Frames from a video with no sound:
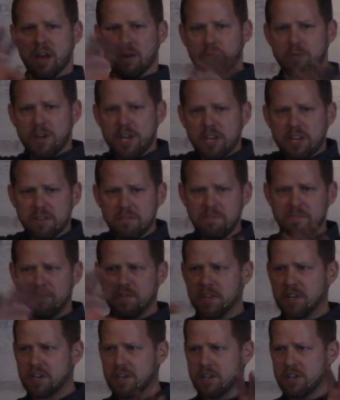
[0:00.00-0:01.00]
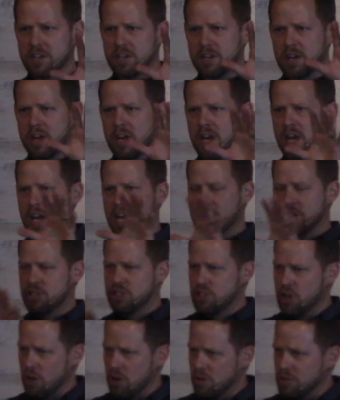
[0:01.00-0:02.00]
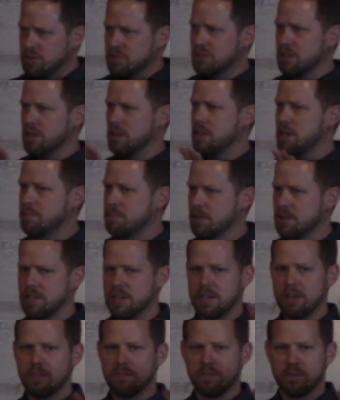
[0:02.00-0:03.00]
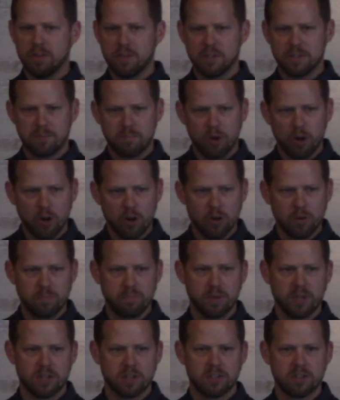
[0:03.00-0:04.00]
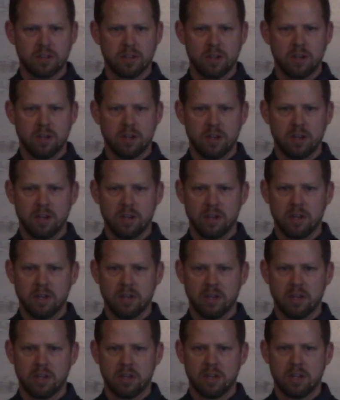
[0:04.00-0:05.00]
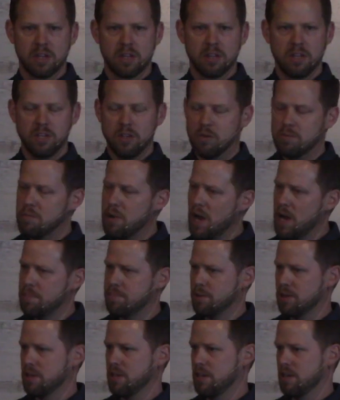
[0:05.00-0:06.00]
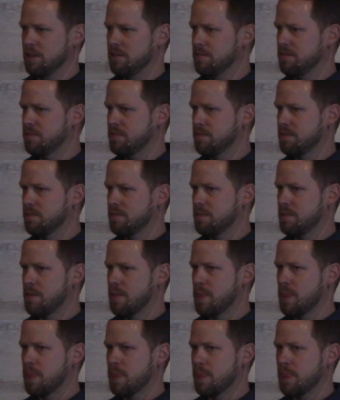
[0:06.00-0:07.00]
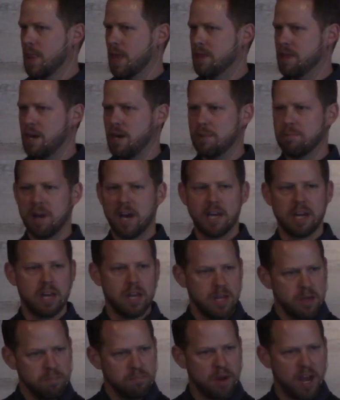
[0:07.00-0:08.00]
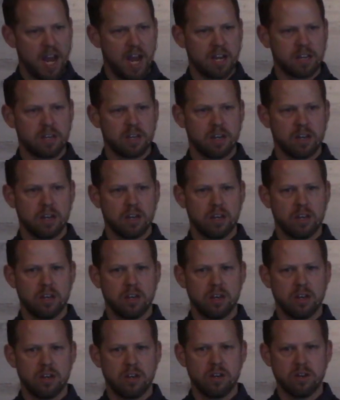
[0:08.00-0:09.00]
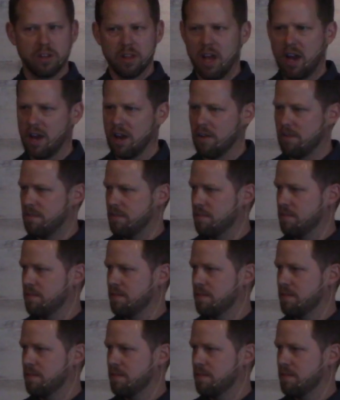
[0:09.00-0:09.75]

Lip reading: and reconfigured and chose deliberately for this purpose, that you might believe and that it might impact your life.